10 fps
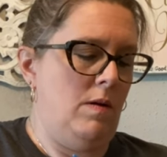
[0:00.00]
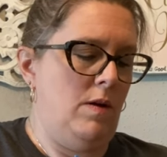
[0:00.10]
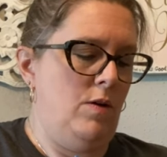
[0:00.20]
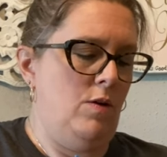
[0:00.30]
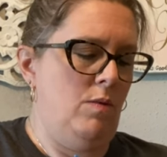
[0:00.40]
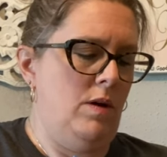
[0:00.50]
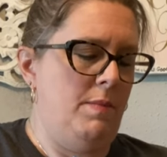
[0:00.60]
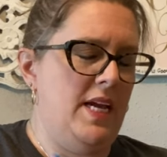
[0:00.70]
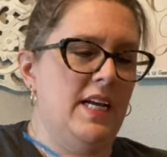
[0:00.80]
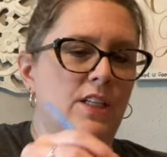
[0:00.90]
you don't want to
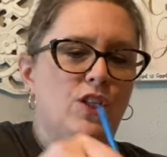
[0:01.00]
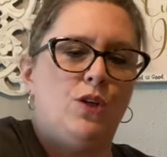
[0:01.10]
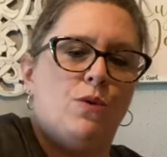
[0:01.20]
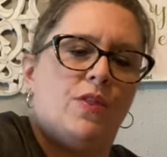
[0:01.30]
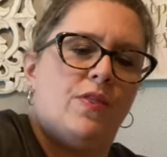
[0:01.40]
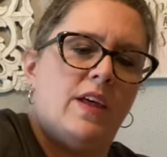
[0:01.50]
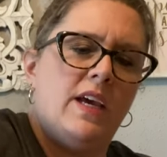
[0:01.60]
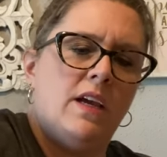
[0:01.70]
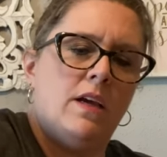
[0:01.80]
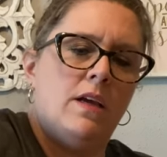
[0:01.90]
make it too
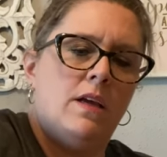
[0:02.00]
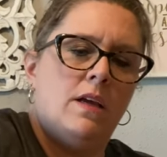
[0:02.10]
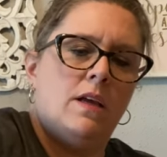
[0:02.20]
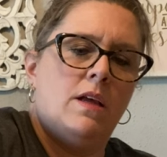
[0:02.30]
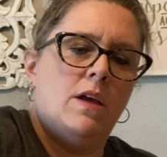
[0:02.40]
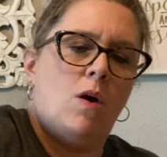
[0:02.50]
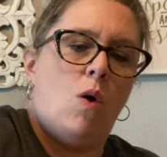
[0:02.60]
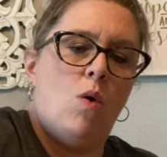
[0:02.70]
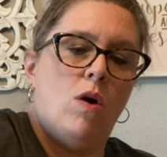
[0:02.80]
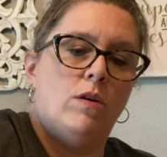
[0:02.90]
thick
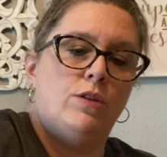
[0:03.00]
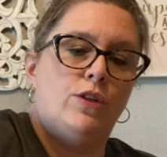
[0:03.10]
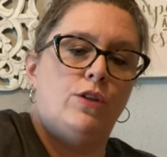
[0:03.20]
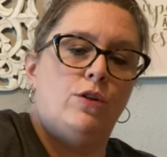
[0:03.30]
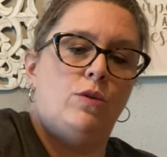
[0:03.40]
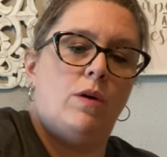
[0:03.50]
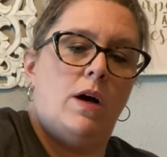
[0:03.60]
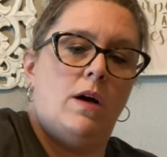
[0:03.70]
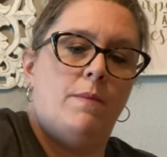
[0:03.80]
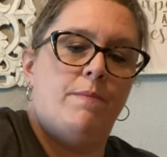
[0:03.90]
or too,
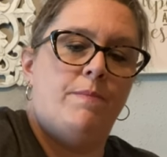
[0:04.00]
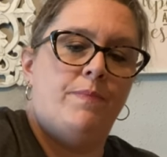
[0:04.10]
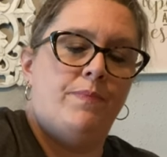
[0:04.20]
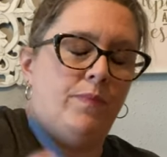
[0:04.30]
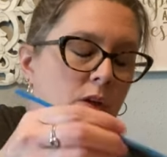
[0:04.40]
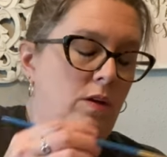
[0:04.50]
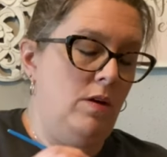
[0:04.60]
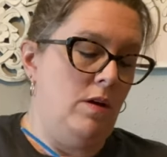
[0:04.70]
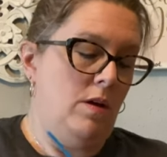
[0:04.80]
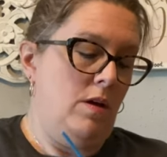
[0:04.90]
um,
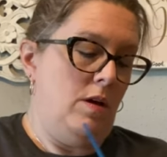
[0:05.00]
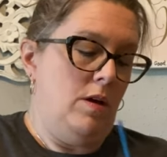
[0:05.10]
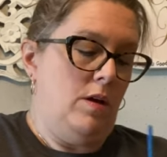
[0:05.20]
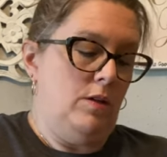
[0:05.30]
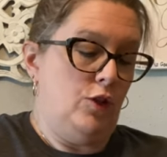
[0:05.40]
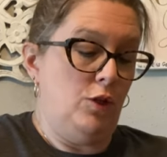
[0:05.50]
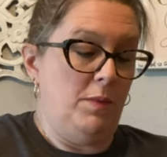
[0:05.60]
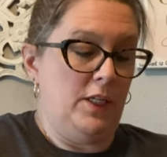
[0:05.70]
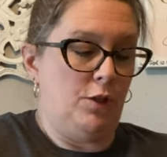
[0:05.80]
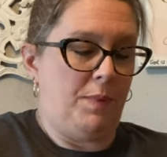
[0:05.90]
too
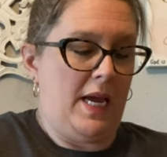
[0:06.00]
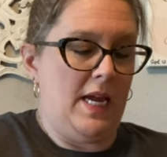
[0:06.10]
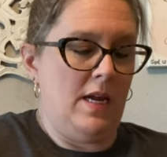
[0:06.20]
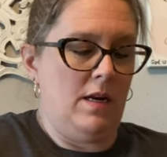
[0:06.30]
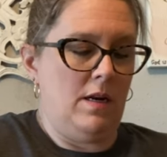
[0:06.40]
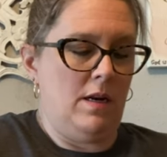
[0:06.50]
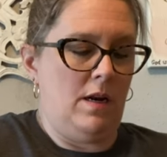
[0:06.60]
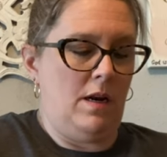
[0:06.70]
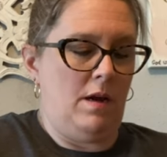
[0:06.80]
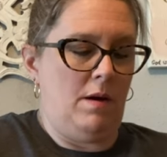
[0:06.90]
much paint,
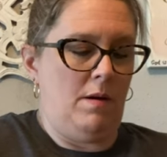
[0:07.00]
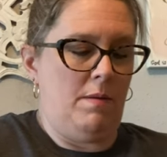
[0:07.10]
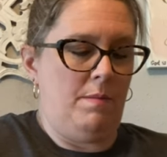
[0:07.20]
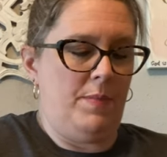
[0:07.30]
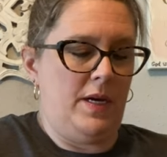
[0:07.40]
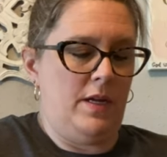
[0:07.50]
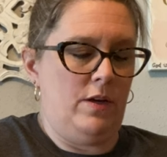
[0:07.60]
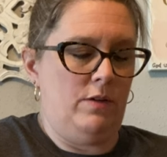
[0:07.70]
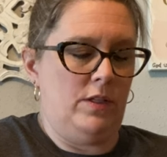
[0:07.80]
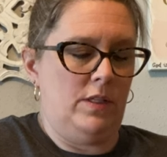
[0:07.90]
but
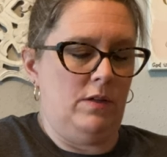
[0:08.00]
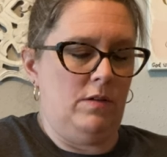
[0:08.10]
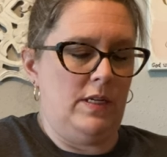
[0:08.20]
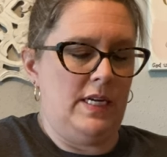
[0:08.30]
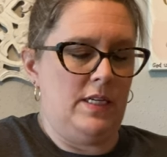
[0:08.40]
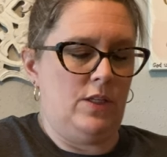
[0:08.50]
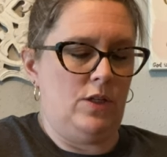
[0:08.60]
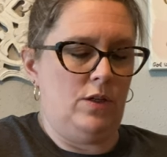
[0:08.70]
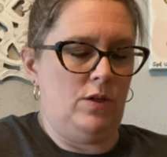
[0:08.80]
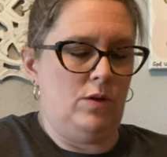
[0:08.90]
you still need
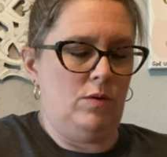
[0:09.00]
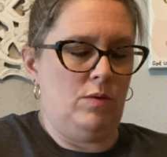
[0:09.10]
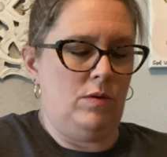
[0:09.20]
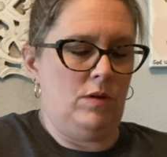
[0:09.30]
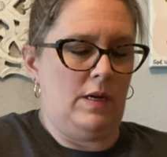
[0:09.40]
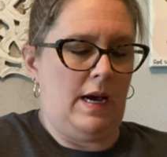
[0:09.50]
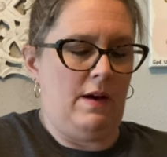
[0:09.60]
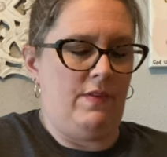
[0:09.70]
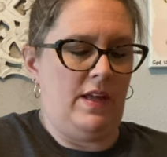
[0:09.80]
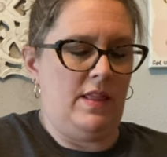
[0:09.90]
to
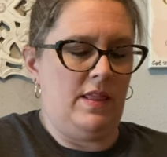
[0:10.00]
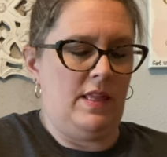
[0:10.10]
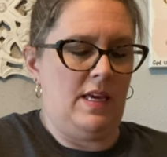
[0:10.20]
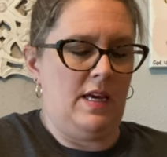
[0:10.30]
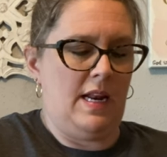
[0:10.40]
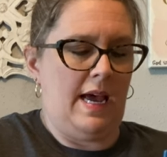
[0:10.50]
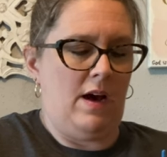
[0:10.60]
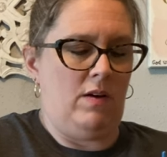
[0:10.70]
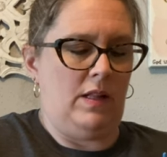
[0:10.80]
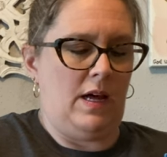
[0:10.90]
have a thin
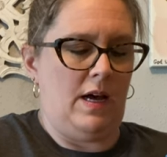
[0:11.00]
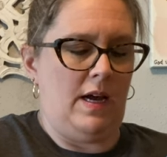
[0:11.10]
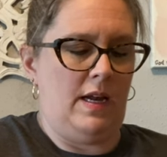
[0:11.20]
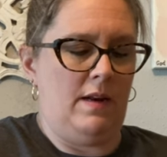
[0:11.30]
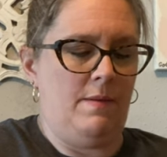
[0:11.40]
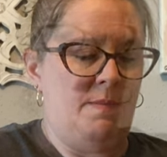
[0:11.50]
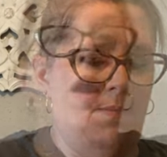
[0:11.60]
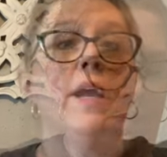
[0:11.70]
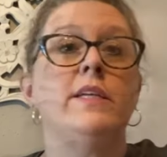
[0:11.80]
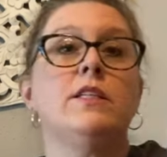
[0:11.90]
outline. All right,